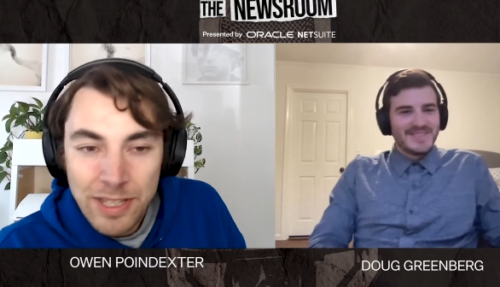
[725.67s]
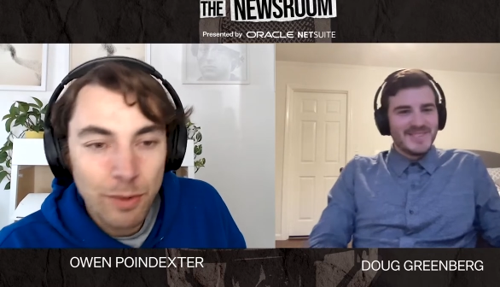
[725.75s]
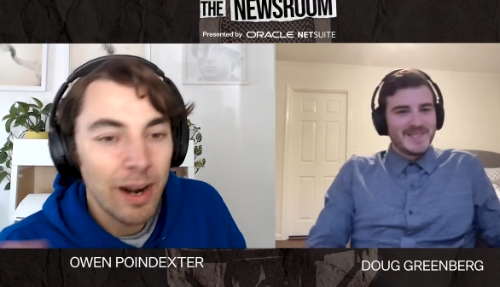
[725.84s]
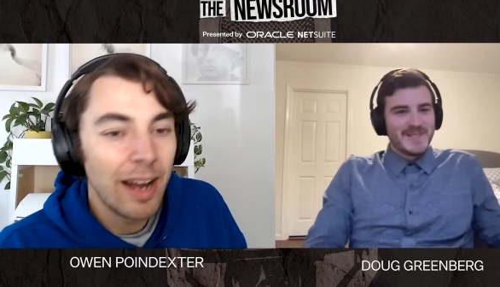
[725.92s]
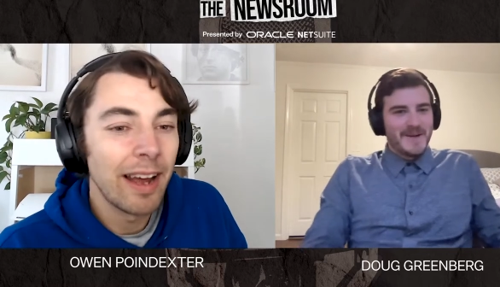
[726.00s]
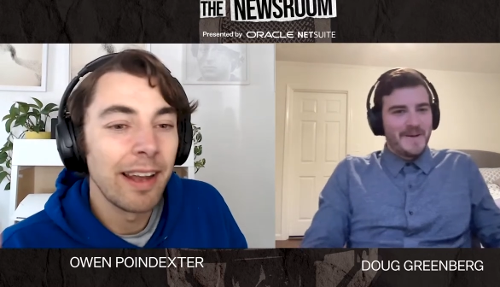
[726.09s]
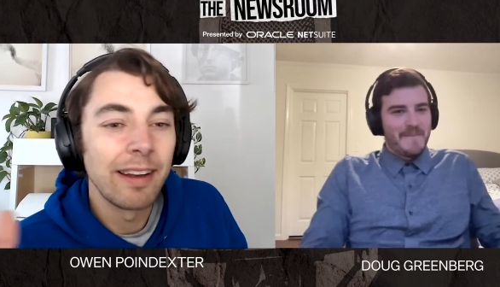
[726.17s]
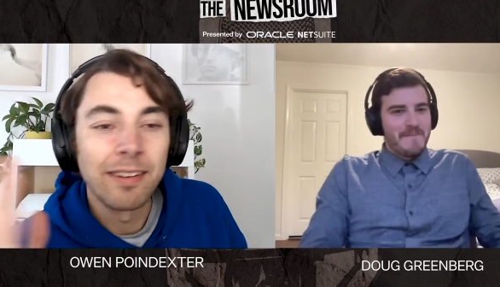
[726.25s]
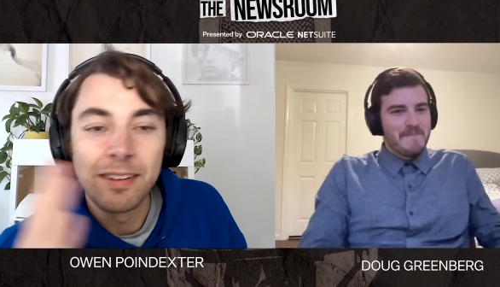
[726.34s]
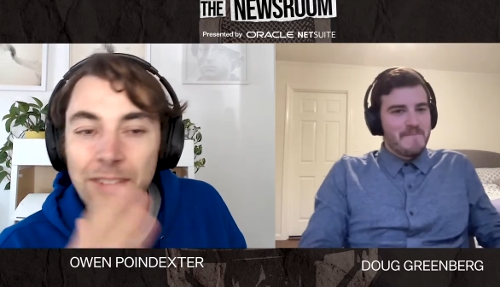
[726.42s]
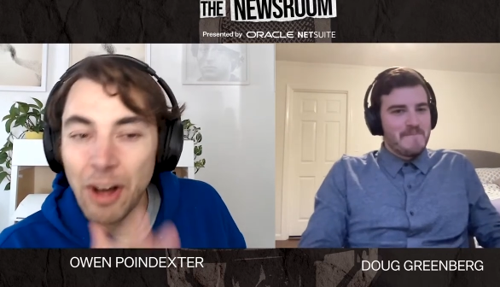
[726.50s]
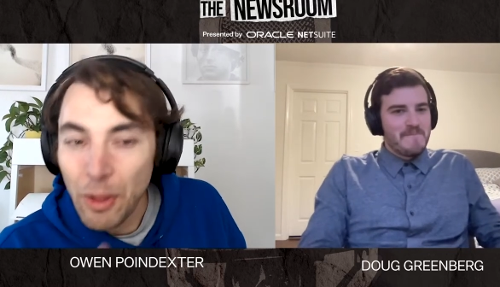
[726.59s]
Speaker 1: Iran,
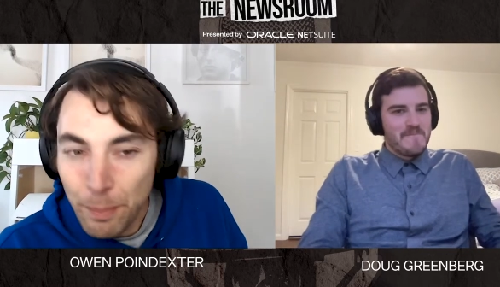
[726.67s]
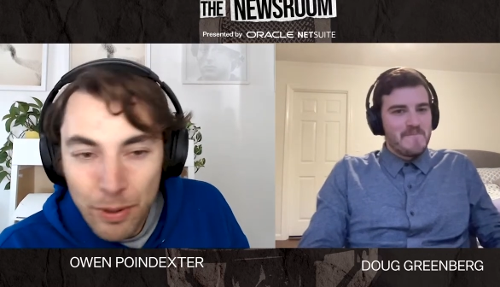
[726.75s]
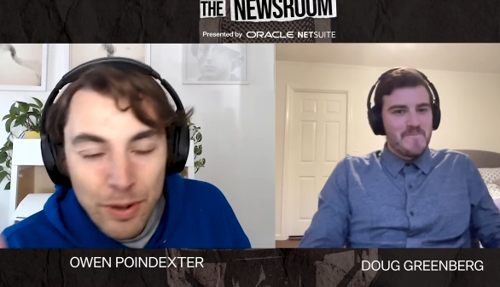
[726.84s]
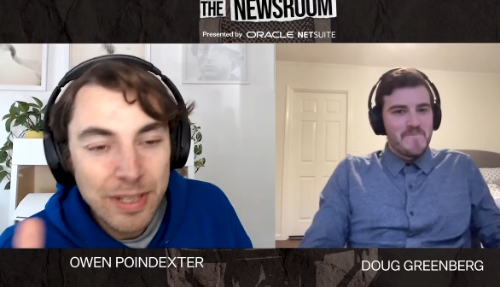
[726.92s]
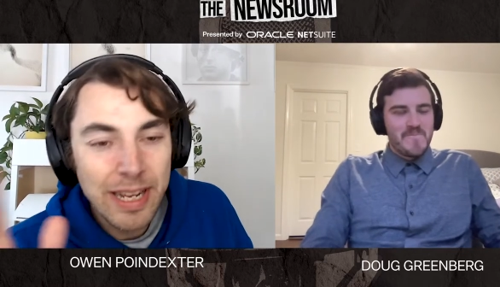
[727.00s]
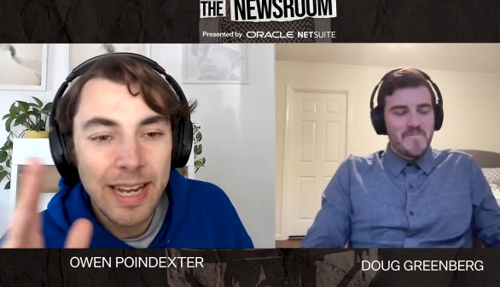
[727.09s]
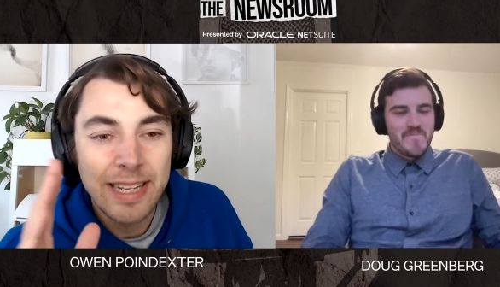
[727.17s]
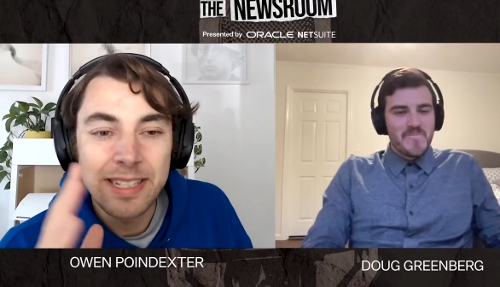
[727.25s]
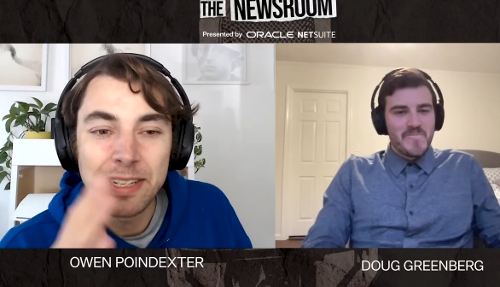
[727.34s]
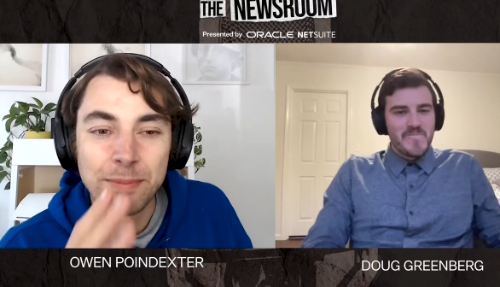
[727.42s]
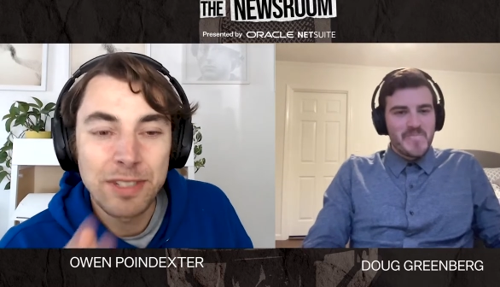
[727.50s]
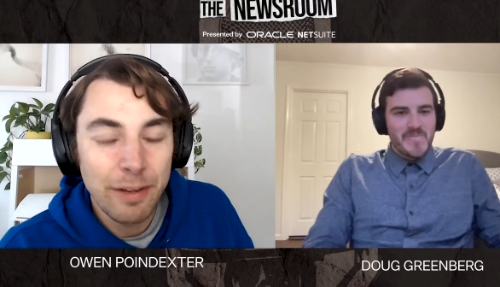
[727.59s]
all the protests,
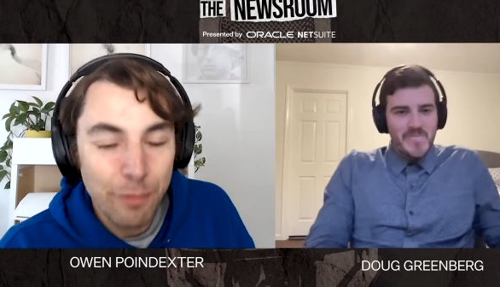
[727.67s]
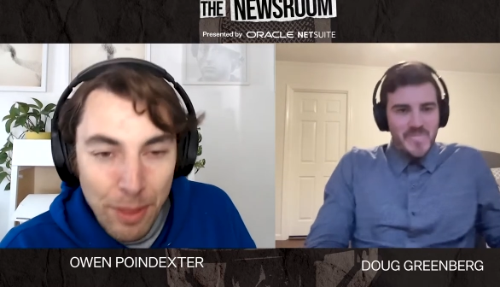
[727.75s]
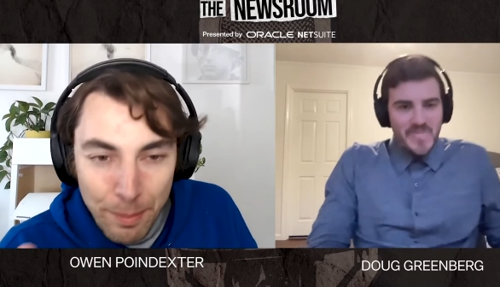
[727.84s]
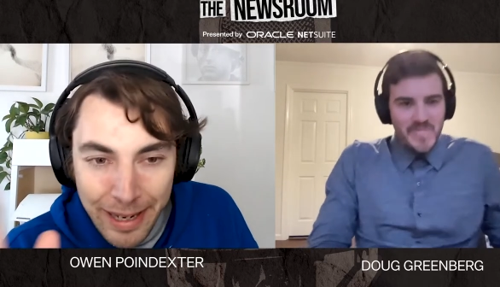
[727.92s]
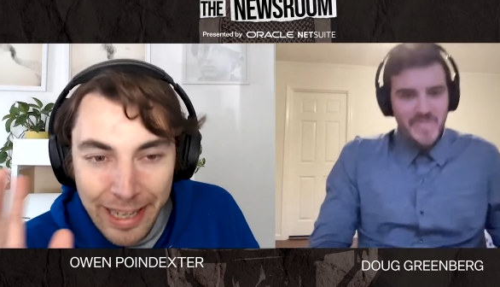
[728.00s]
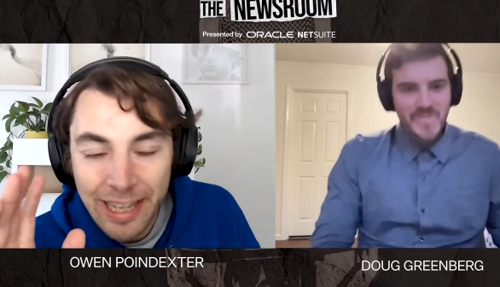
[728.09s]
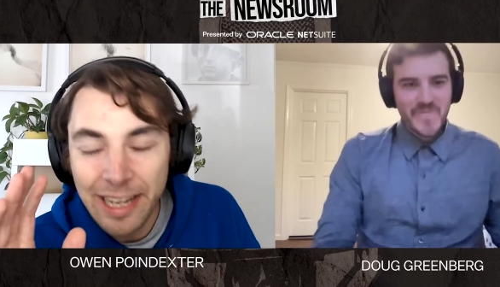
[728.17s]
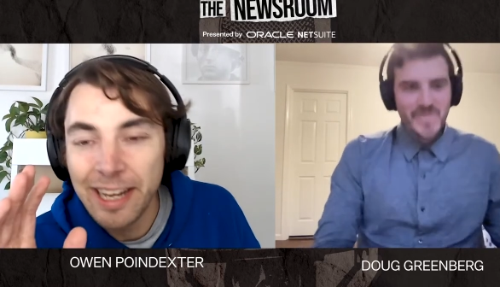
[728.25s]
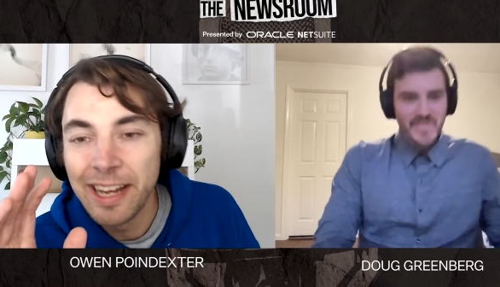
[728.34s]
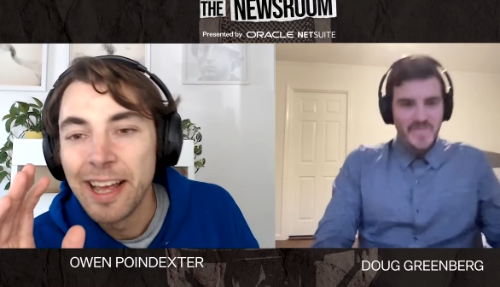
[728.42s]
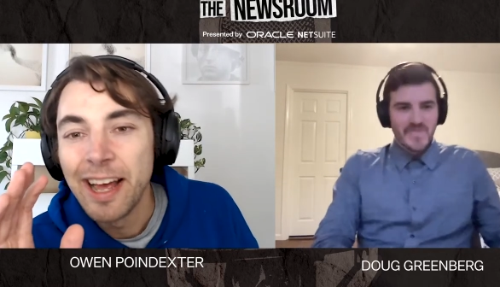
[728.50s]
some stuff with the media.